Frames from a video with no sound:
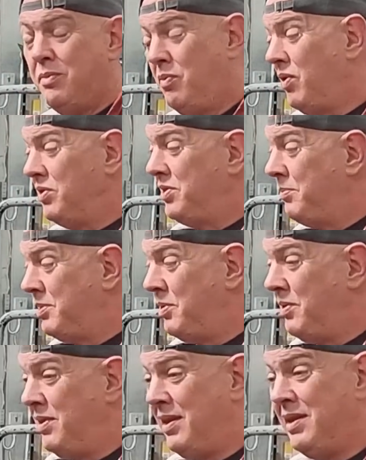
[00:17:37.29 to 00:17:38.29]
And whilst I'm
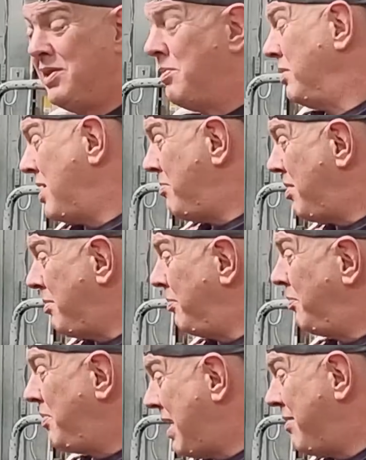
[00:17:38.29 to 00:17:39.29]
doing this, I can come up with
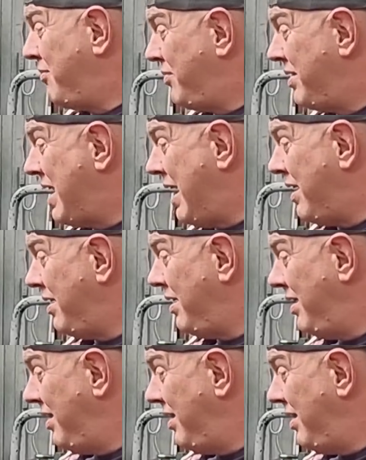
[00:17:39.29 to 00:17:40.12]
a plan for that